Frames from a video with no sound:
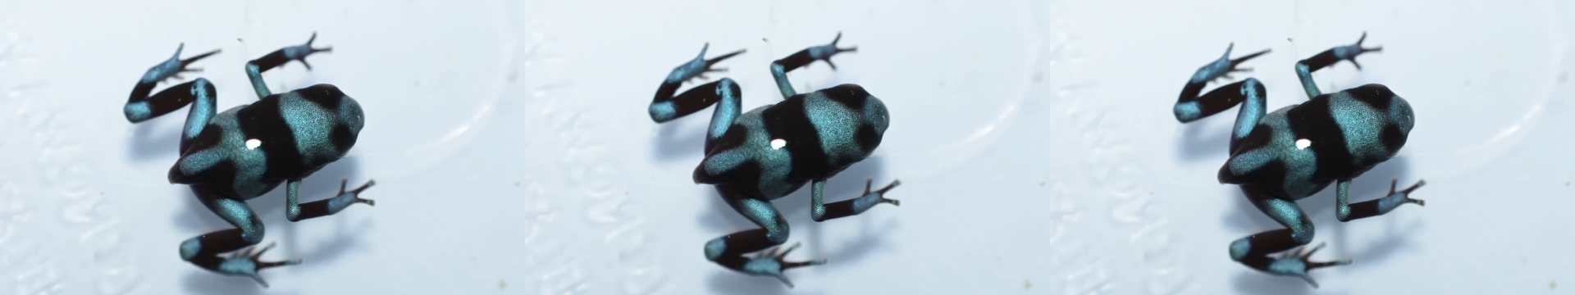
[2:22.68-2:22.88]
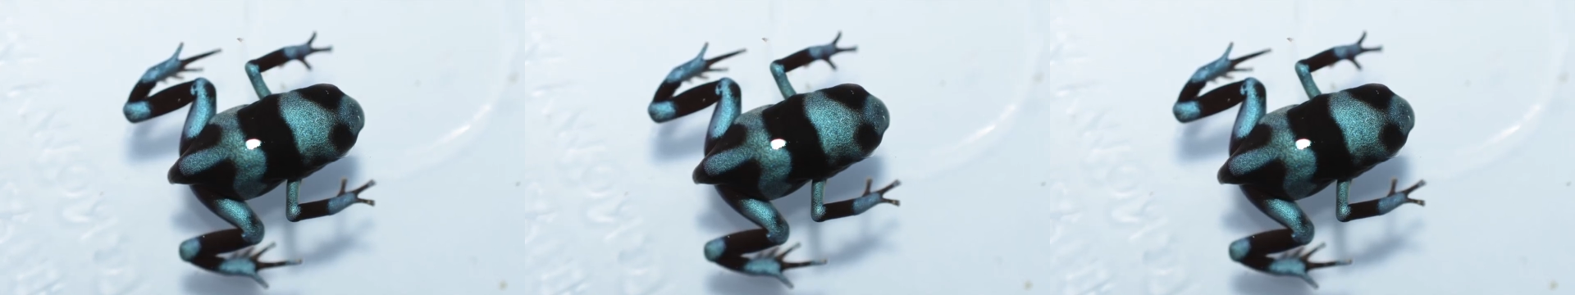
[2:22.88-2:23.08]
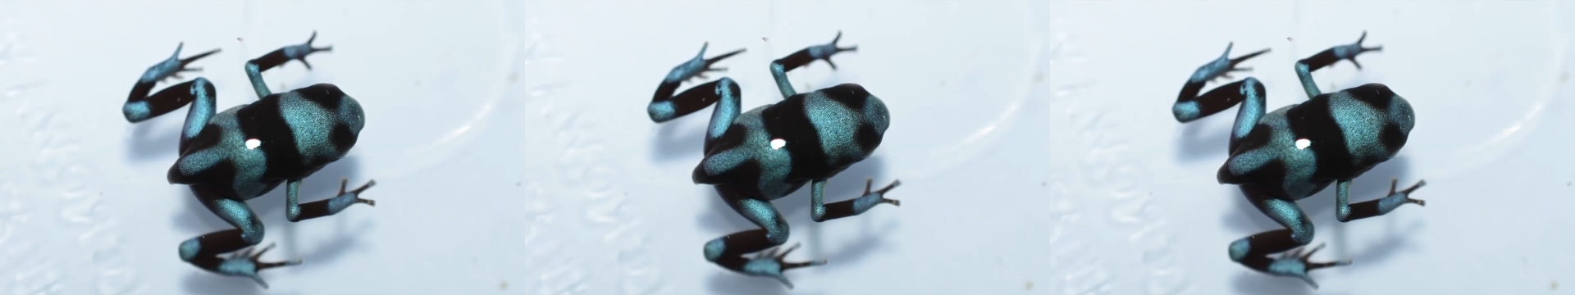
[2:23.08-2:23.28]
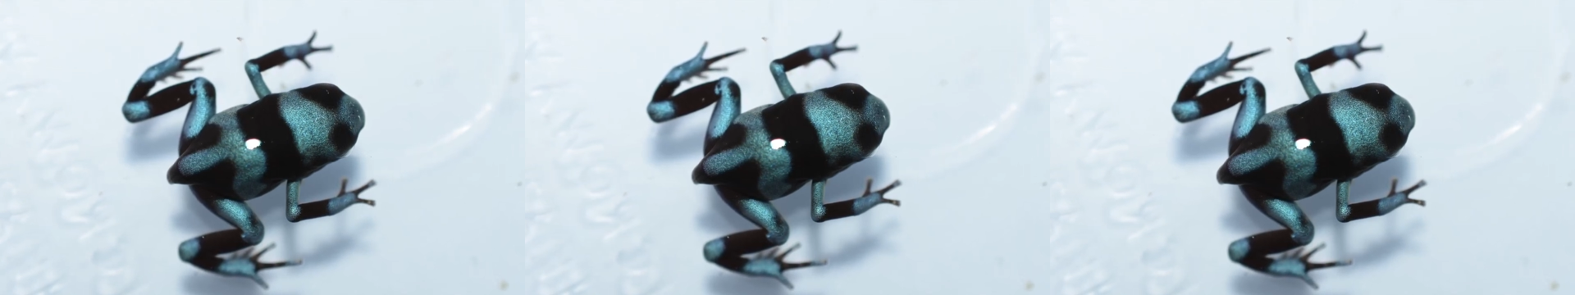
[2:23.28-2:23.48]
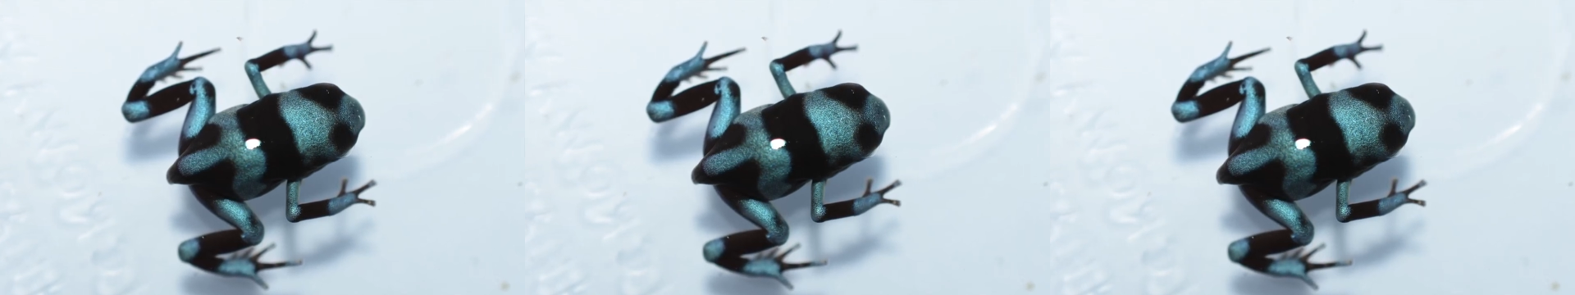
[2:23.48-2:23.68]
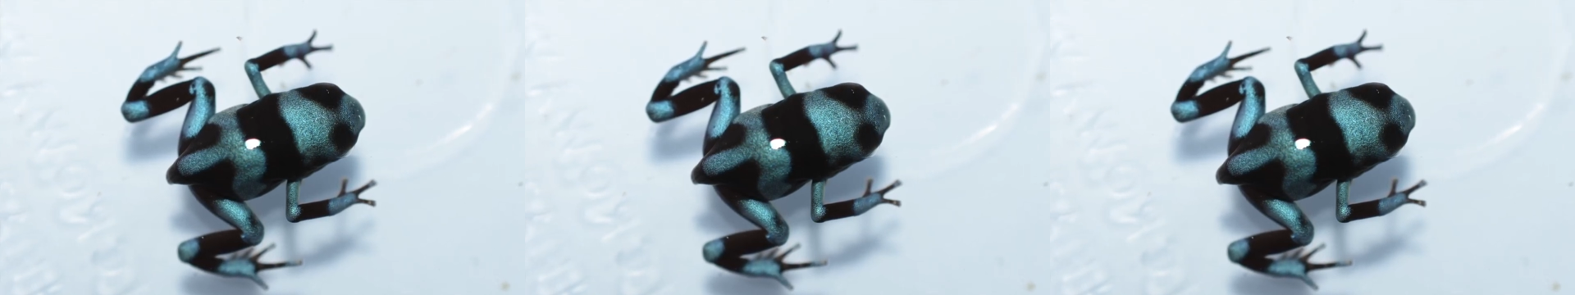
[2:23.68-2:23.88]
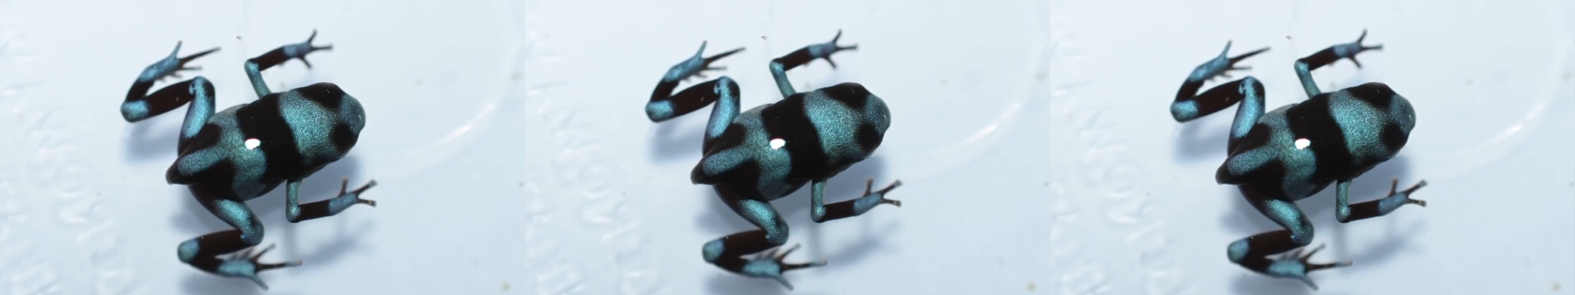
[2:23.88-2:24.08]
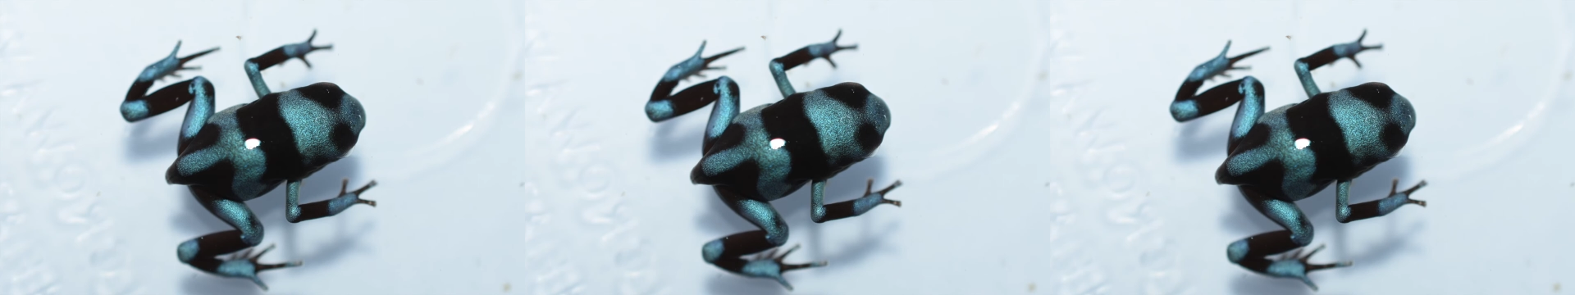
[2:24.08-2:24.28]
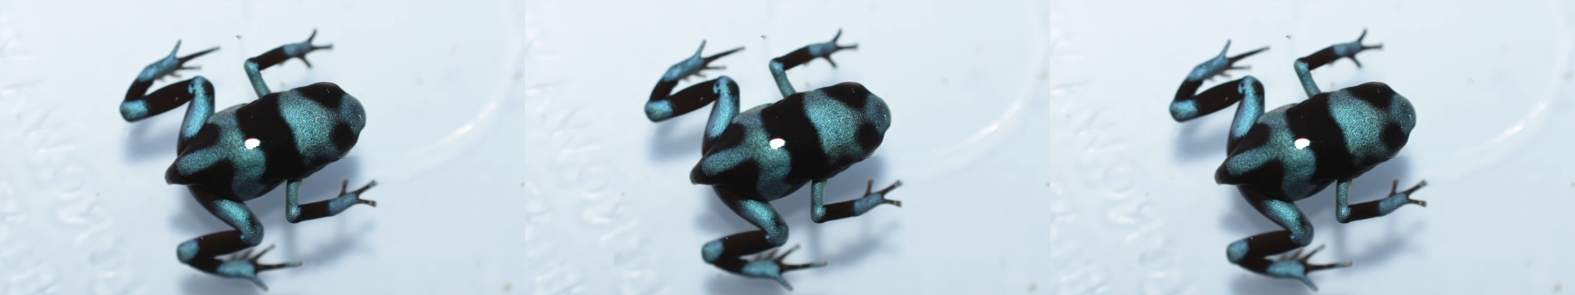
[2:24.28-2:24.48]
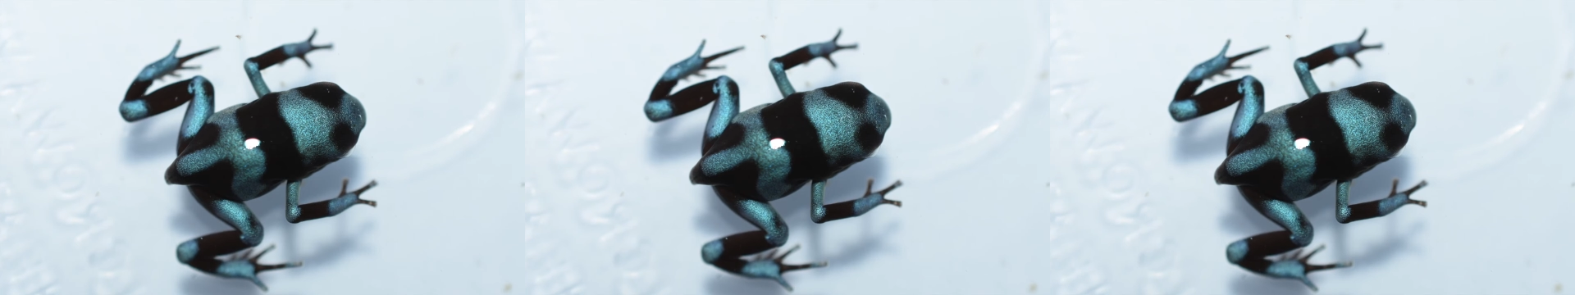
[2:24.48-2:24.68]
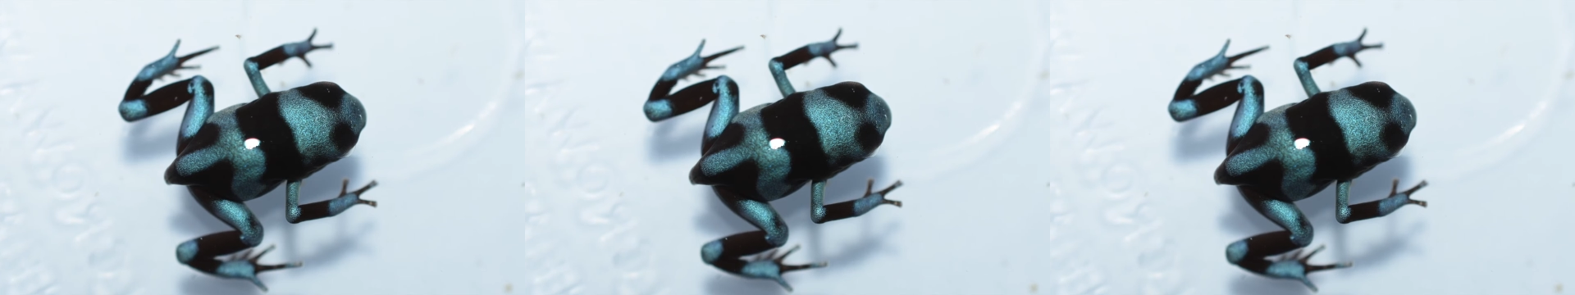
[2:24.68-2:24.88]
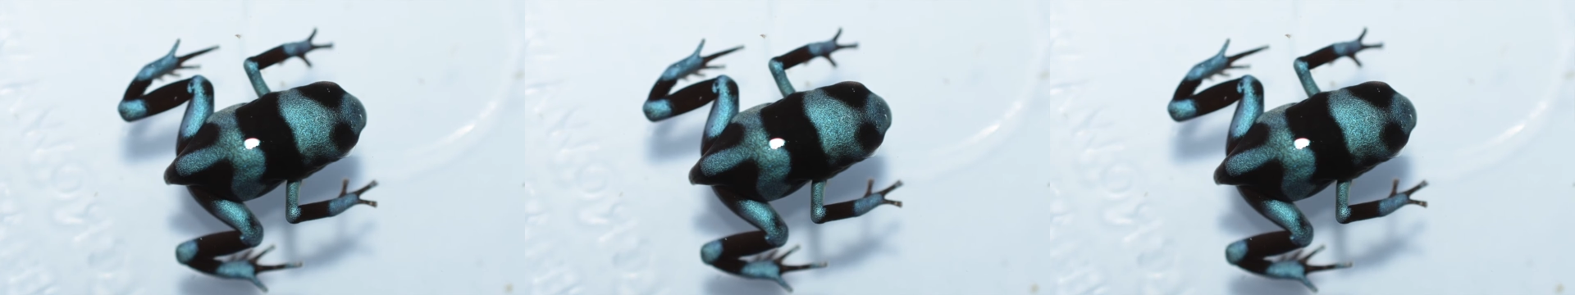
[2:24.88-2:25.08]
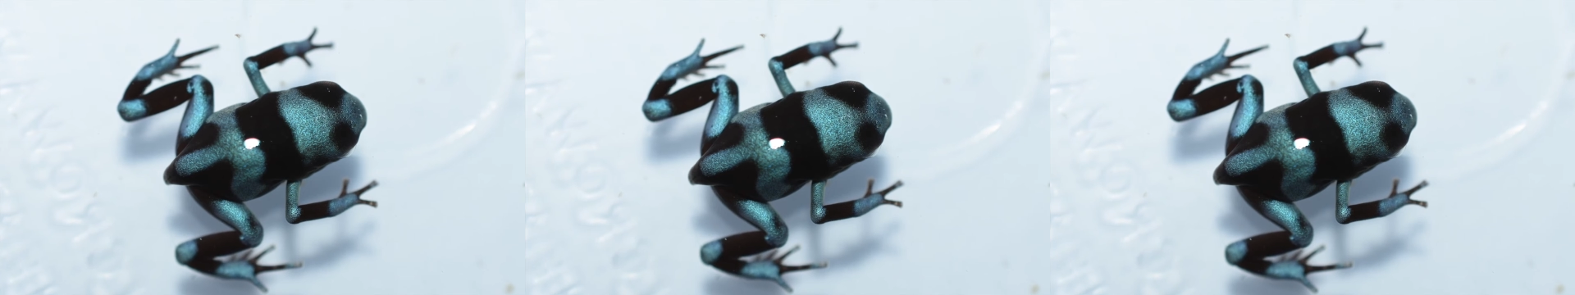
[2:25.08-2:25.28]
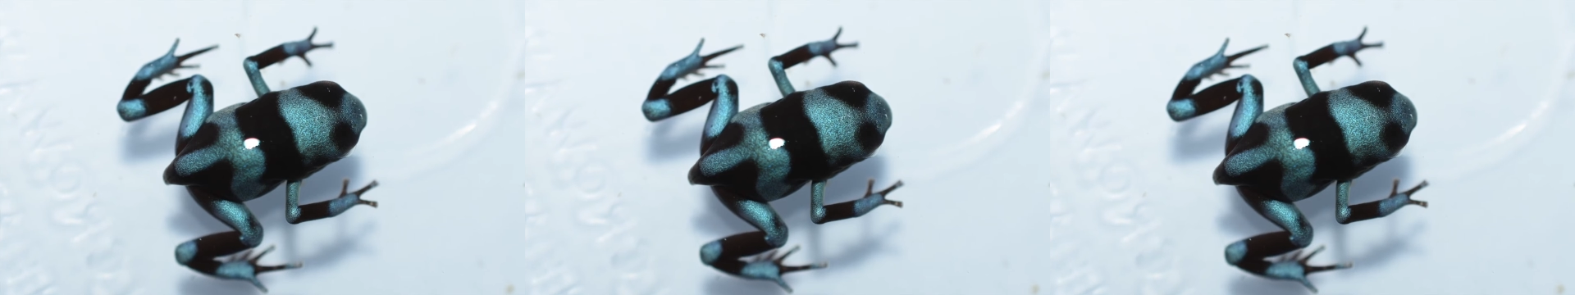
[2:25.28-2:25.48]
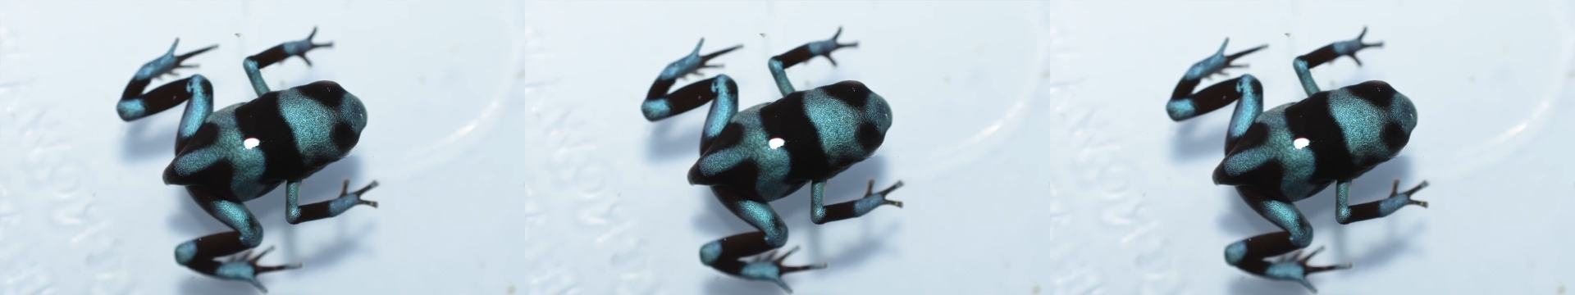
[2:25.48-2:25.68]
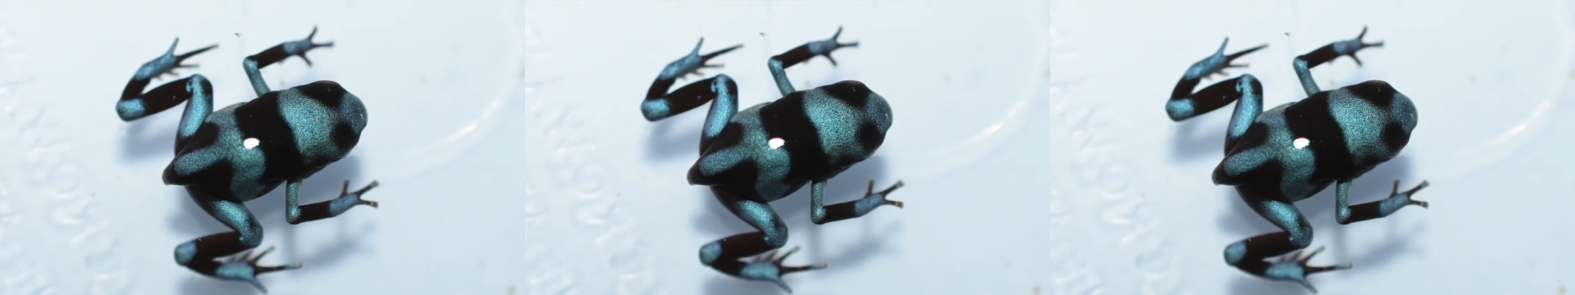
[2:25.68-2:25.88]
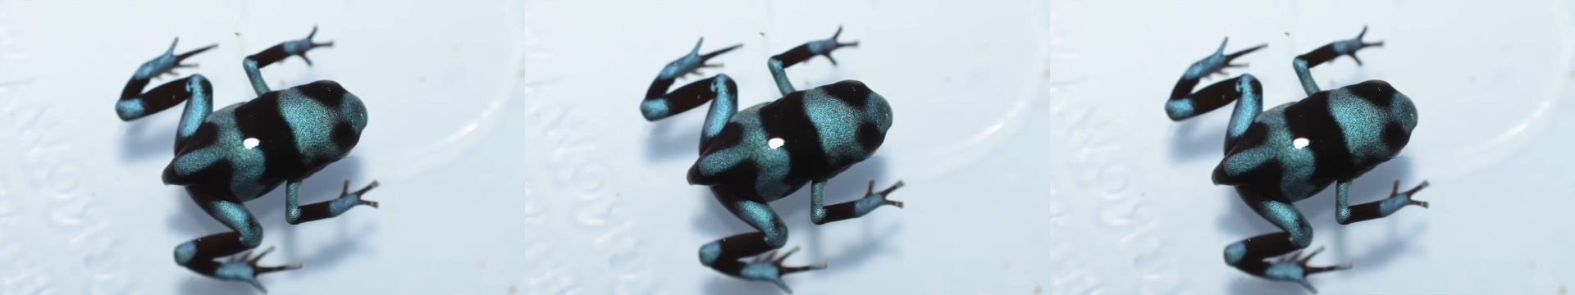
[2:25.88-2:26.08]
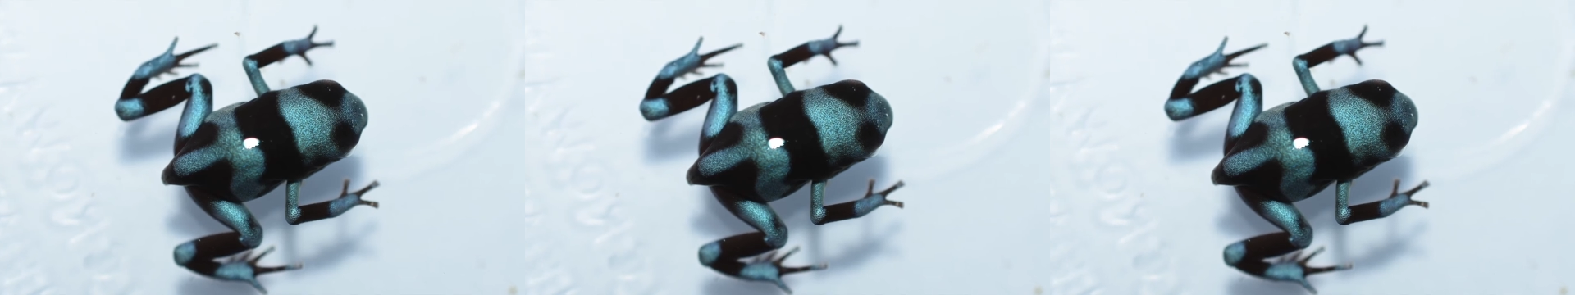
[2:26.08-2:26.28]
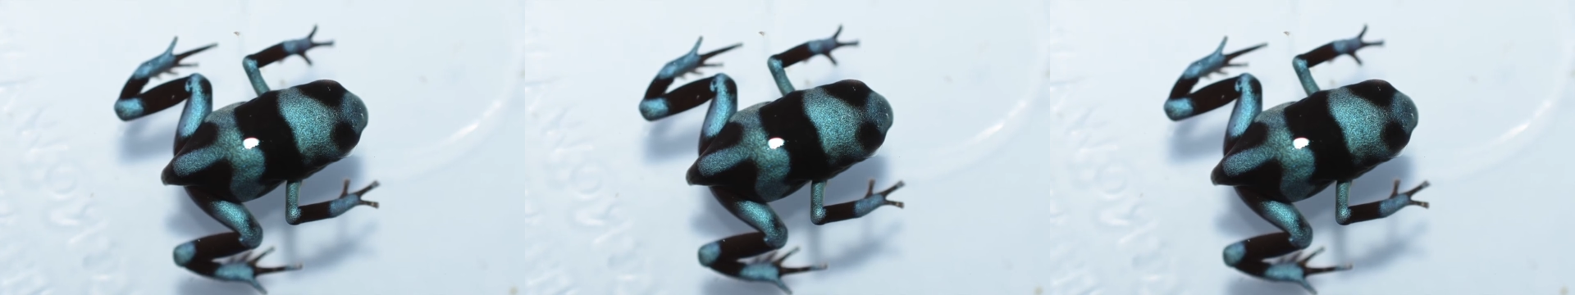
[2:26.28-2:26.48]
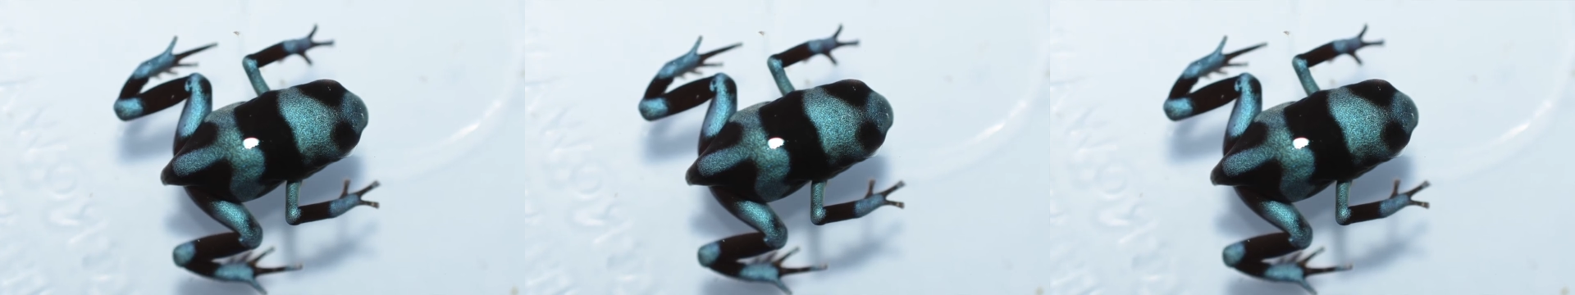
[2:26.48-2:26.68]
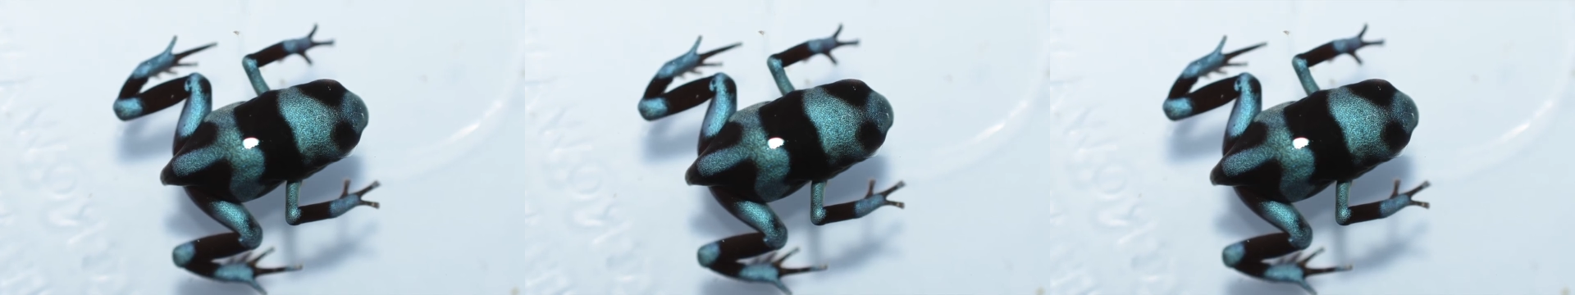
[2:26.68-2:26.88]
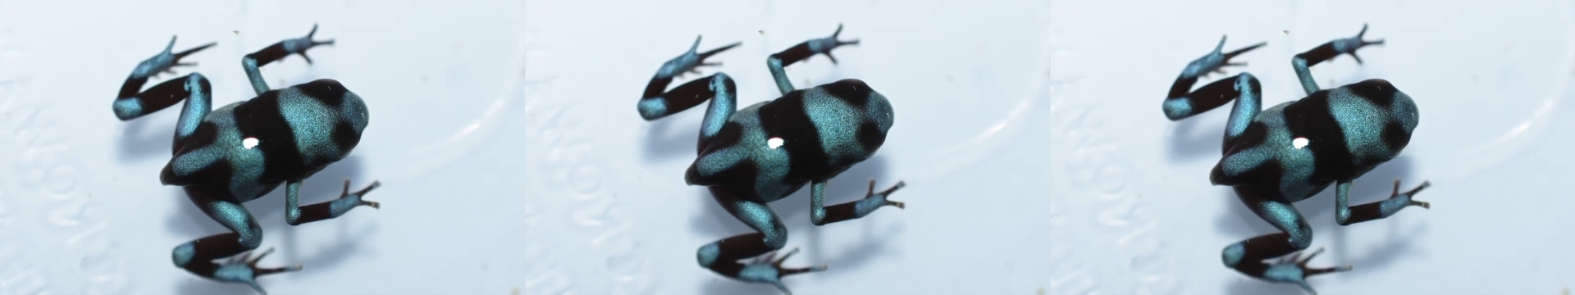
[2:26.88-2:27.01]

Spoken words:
(no speaker visible)